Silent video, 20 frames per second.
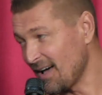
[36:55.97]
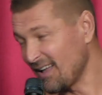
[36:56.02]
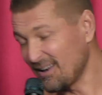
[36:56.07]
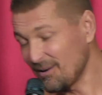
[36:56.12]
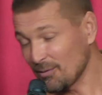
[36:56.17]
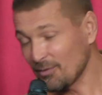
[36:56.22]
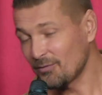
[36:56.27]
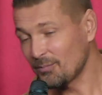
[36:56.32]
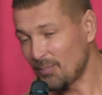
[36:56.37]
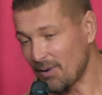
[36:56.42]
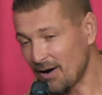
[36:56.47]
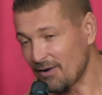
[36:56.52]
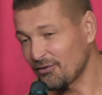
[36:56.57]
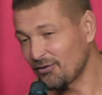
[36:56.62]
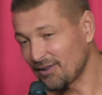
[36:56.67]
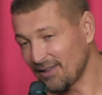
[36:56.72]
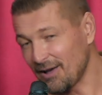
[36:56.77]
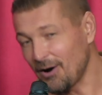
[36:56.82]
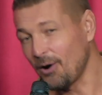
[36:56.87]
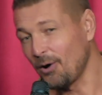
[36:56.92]
and it was
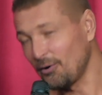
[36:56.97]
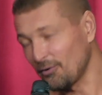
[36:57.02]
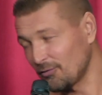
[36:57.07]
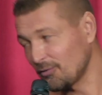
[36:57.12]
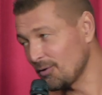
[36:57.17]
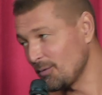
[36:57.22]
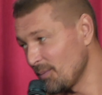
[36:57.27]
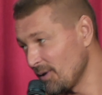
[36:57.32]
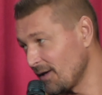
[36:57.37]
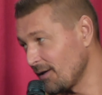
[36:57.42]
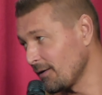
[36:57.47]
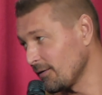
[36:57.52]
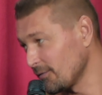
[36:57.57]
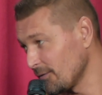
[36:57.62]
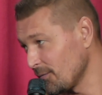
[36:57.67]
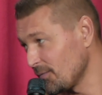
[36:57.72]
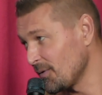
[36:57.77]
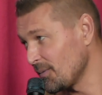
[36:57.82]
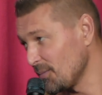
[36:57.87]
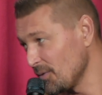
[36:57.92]
partially also
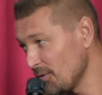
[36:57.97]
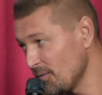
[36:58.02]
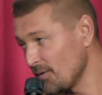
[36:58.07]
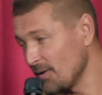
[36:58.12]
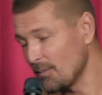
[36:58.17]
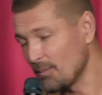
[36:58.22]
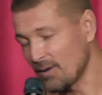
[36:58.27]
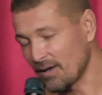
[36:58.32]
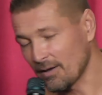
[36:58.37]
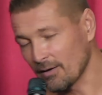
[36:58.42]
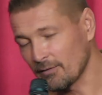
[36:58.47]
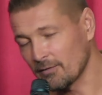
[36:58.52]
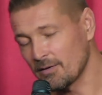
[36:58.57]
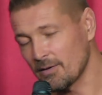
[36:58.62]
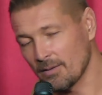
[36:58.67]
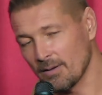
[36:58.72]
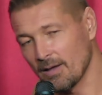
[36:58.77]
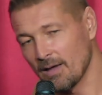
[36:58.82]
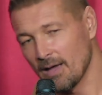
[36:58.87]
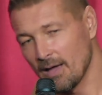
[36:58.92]
because of the movie because
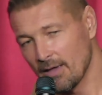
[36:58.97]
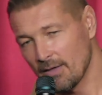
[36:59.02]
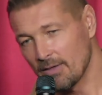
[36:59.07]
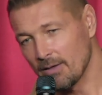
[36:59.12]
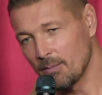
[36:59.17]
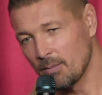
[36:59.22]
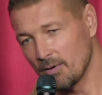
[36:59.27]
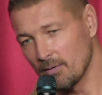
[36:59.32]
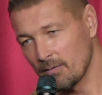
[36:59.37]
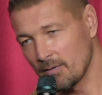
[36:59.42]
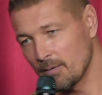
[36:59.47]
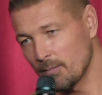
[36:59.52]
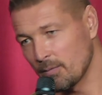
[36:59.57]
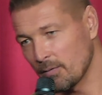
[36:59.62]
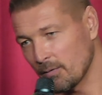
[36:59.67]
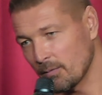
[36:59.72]
the the movie